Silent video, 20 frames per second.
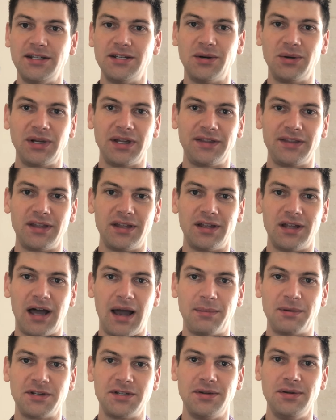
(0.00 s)
don't get the
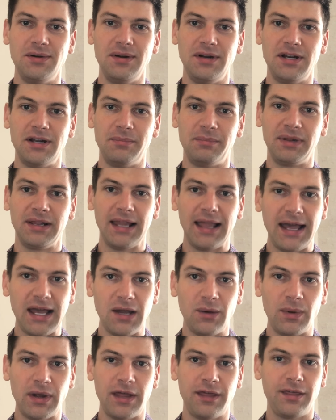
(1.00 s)
opportunity to play
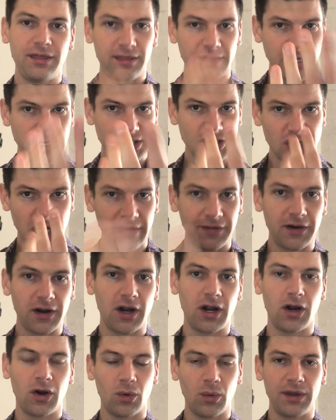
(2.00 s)
with each other
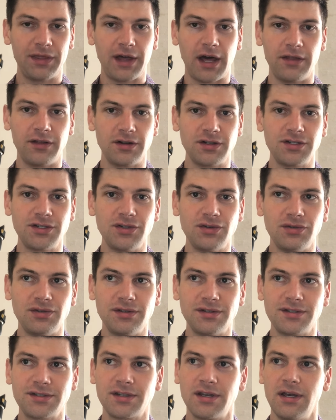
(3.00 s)
or with other
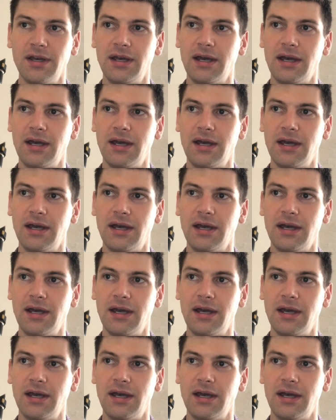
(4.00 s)
students.